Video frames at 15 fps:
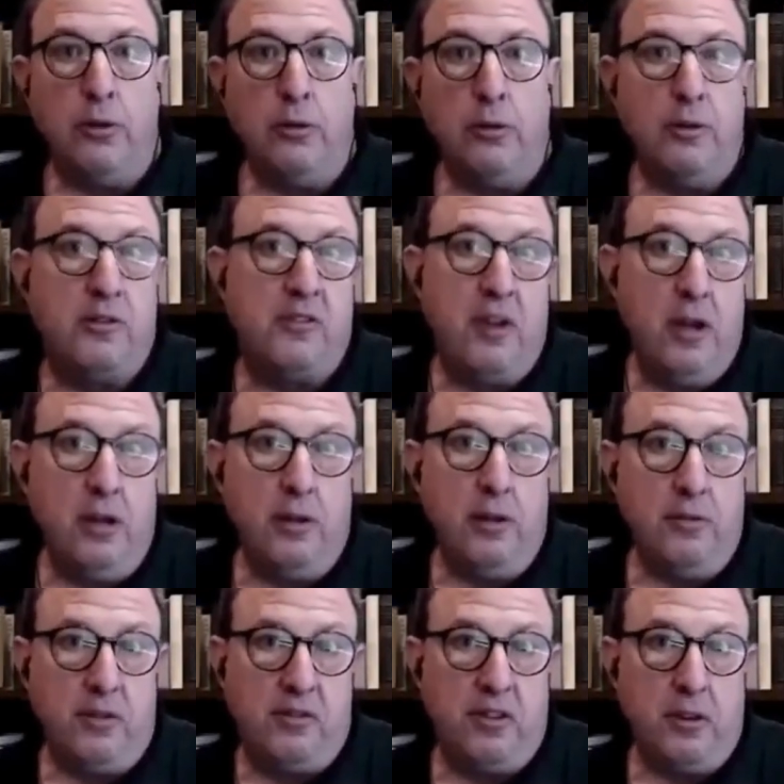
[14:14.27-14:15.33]
The
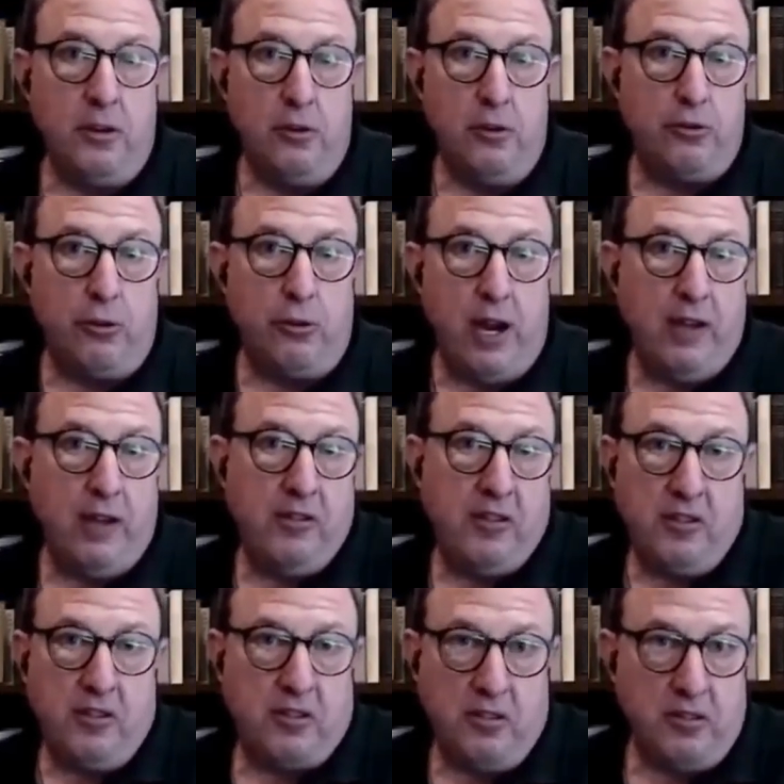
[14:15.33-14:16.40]
sale of the Signature
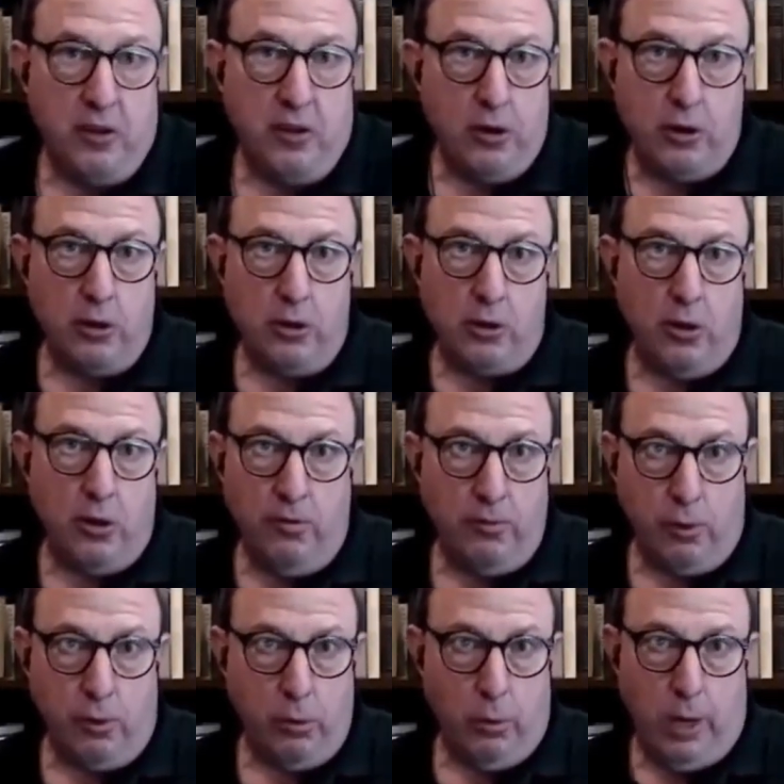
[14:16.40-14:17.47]
assets is not going to
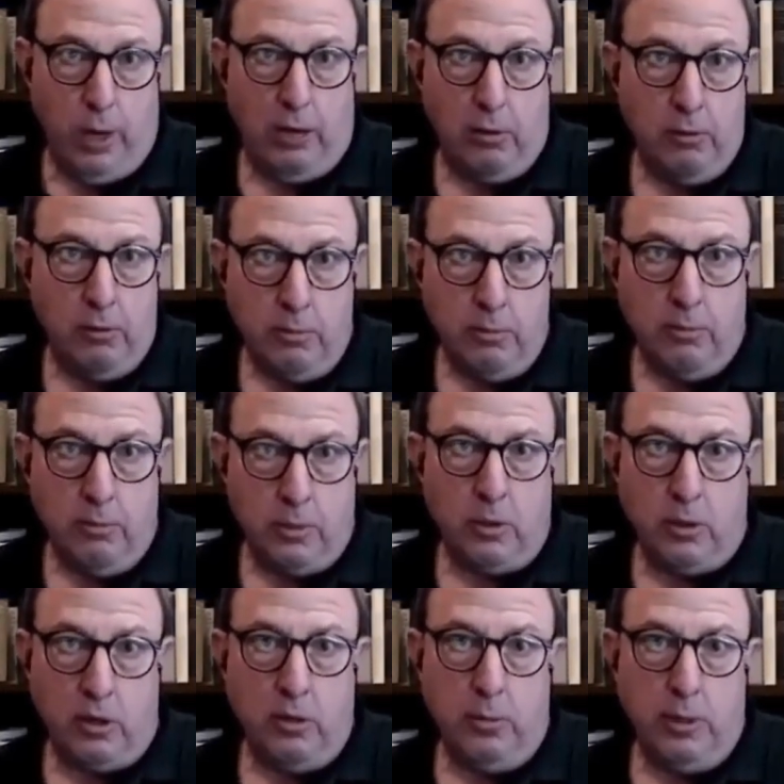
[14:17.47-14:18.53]
go very well.
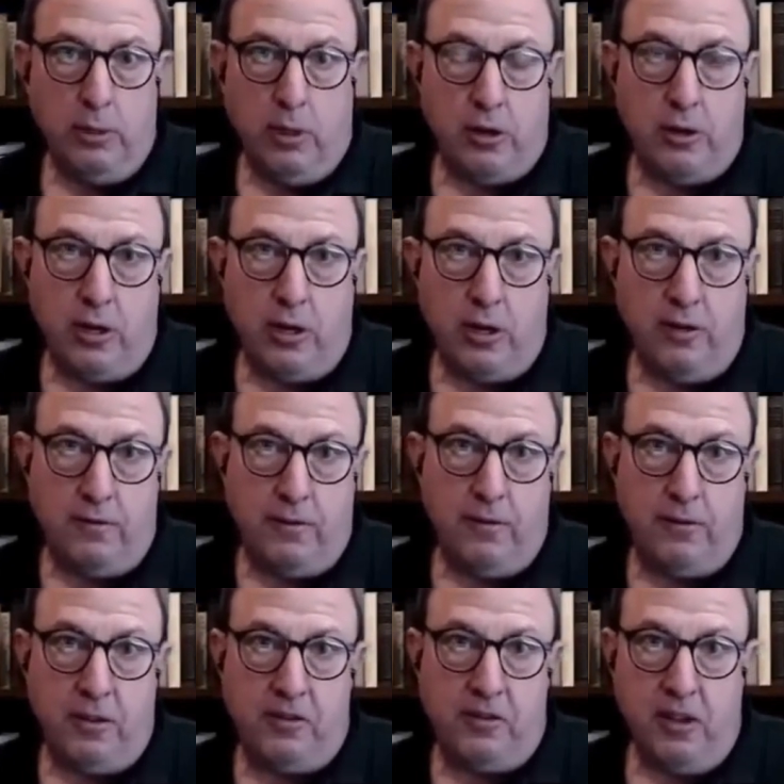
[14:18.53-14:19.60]
They're going to be lucky to get
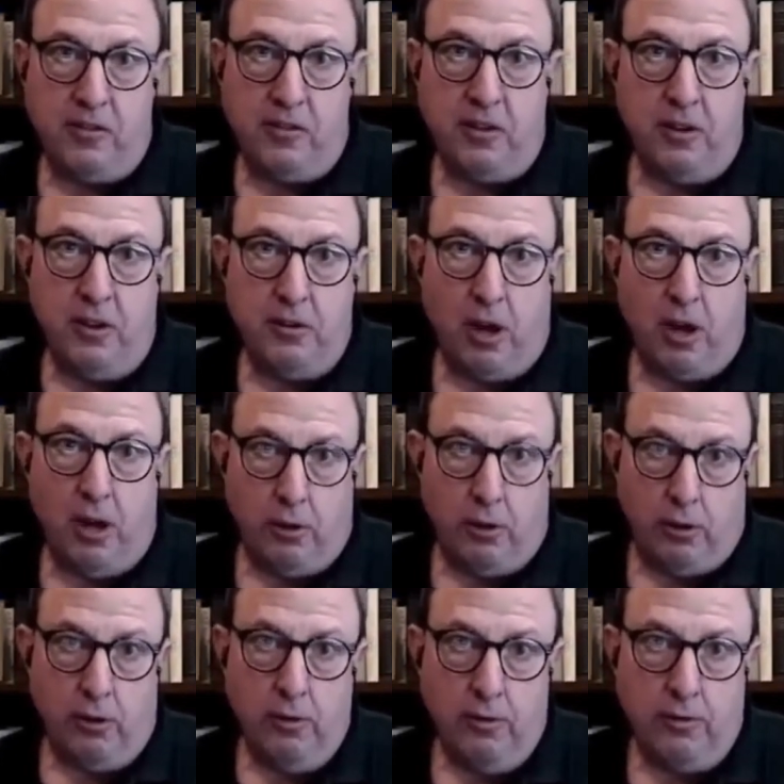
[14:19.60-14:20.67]
50 cents on the
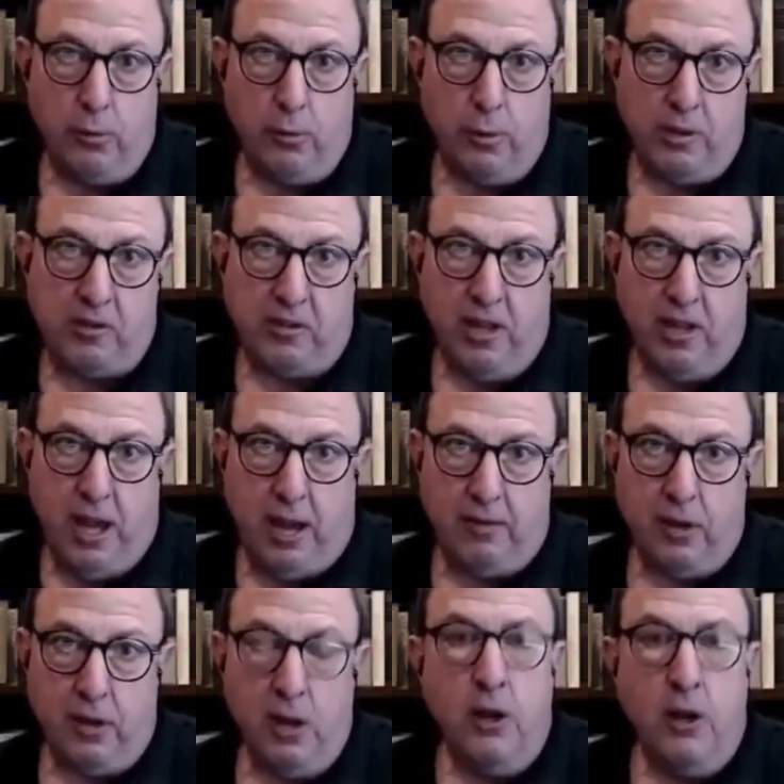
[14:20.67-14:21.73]
dollar for what's
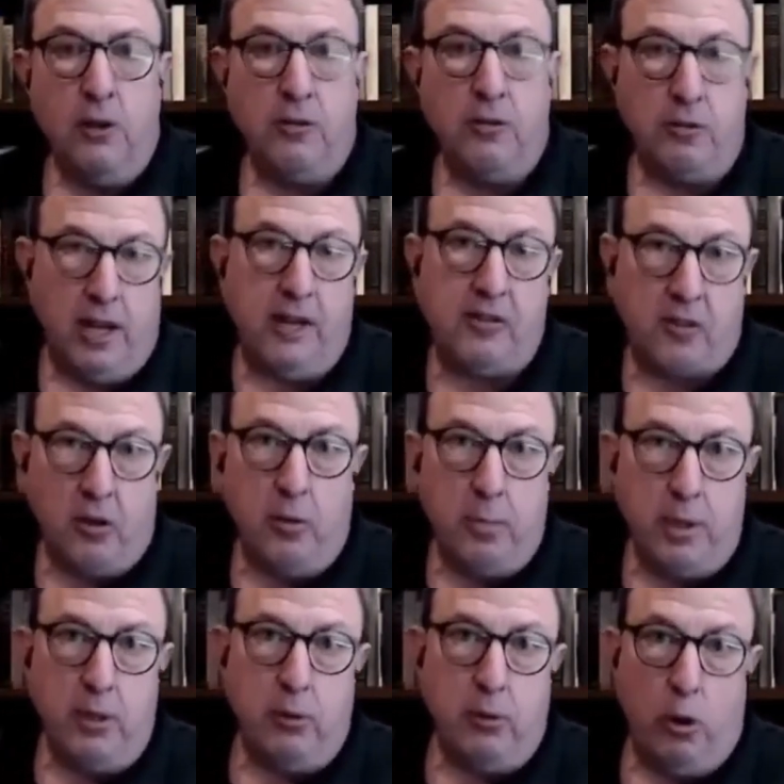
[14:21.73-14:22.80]
left. So that's
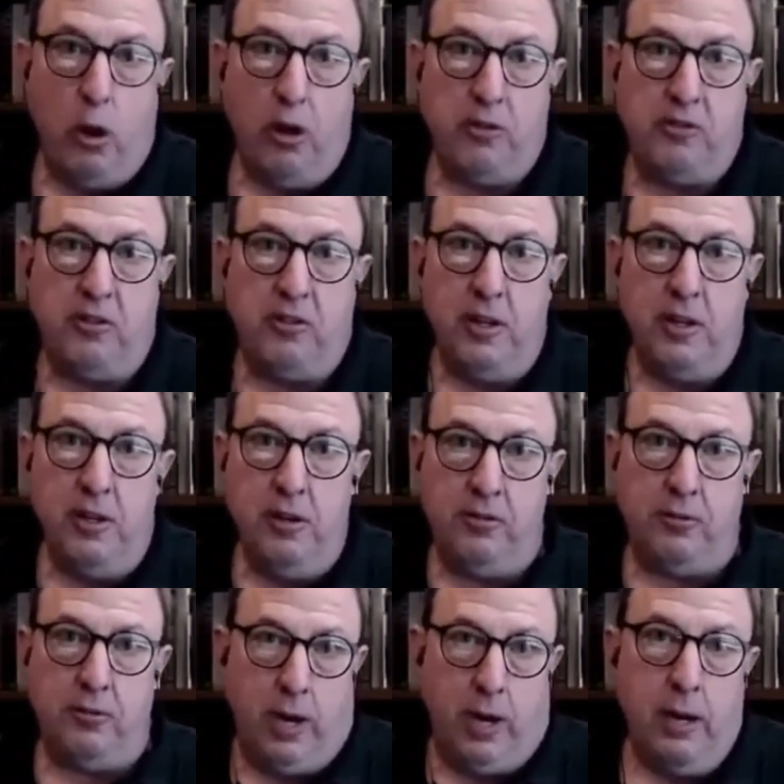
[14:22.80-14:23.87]
going to be a loss to the
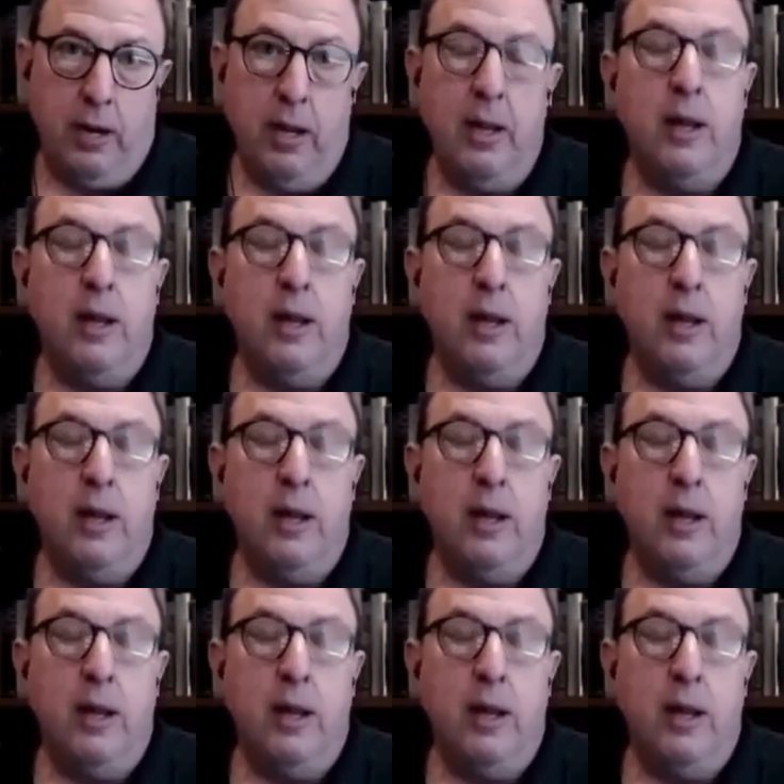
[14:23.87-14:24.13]
industry.